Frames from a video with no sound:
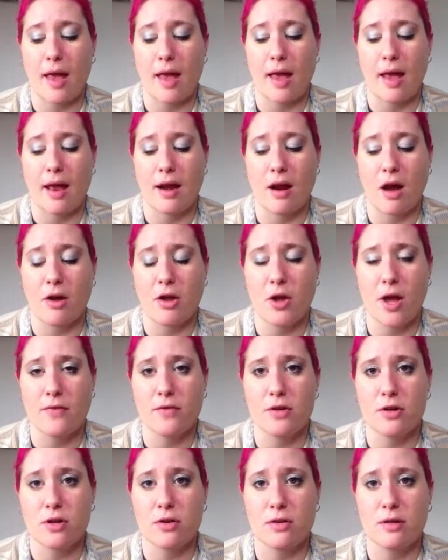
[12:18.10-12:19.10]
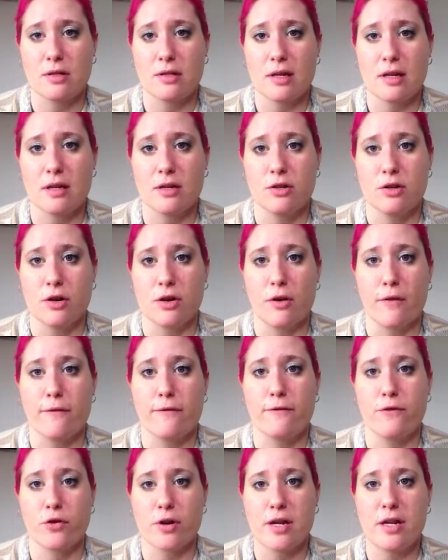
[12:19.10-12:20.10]
And all you have to do is enter
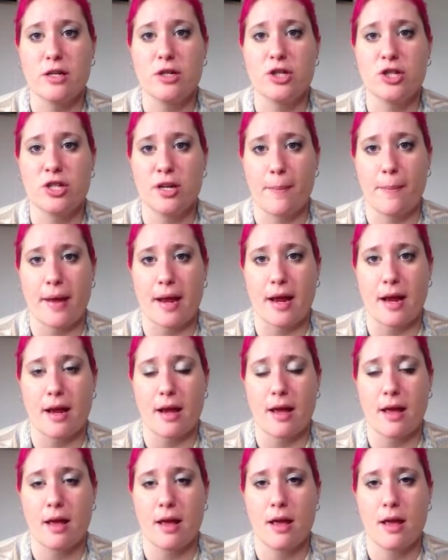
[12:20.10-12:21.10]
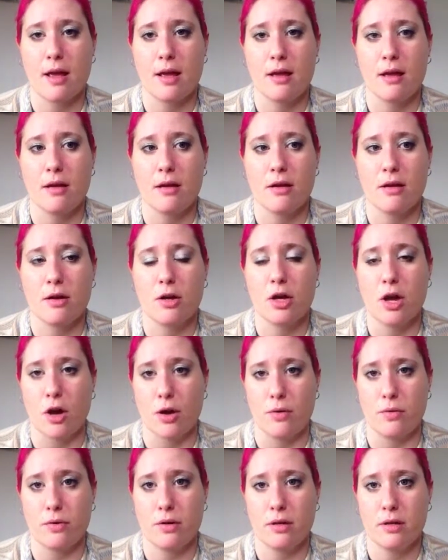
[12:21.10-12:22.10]
free shipping
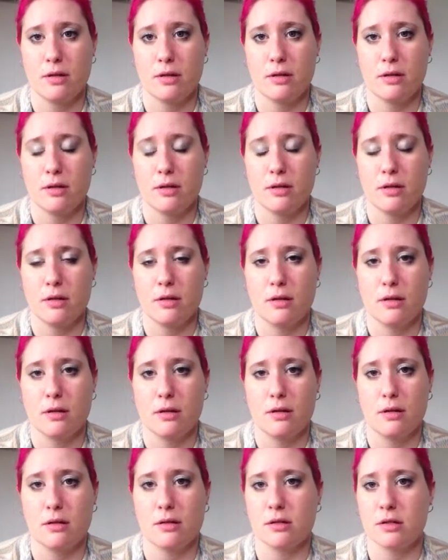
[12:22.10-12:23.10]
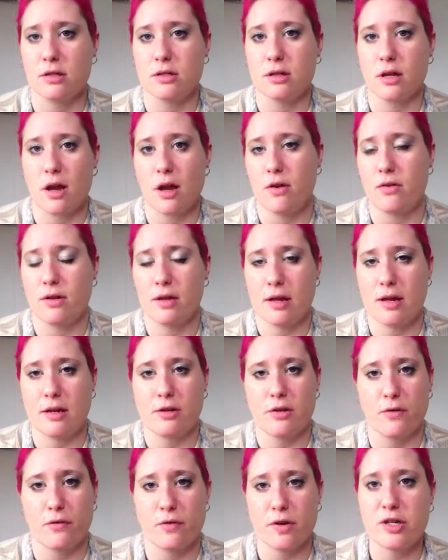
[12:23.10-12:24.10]
code. It's just the code.
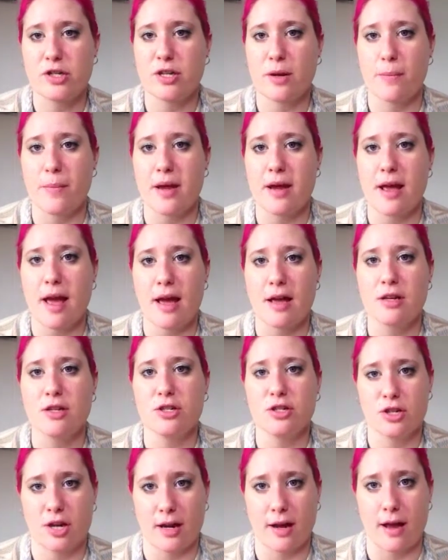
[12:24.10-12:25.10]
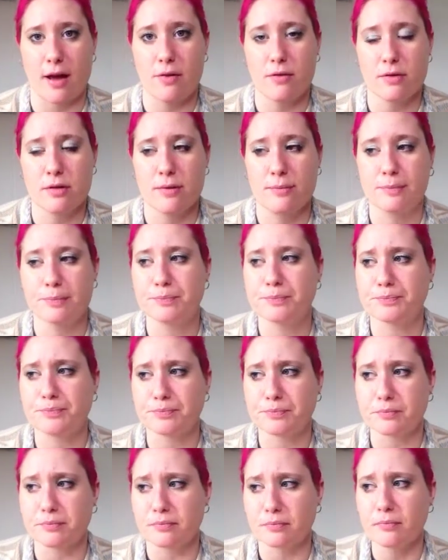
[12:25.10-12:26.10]
Enter free shipping at checkout.
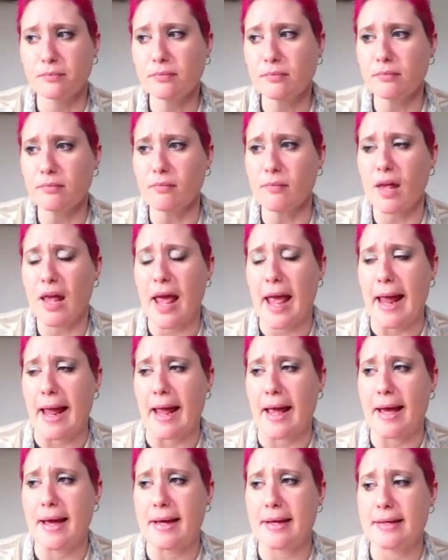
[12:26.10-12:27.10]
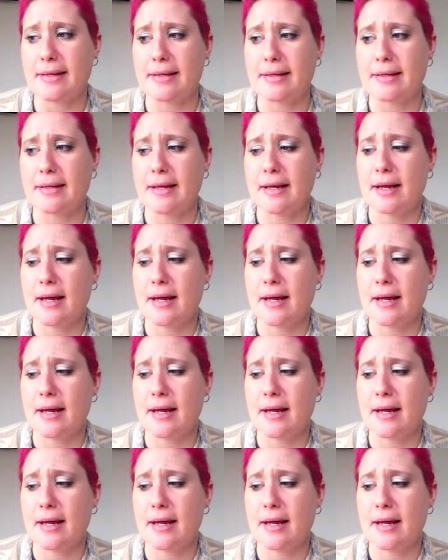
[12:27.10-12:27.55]
And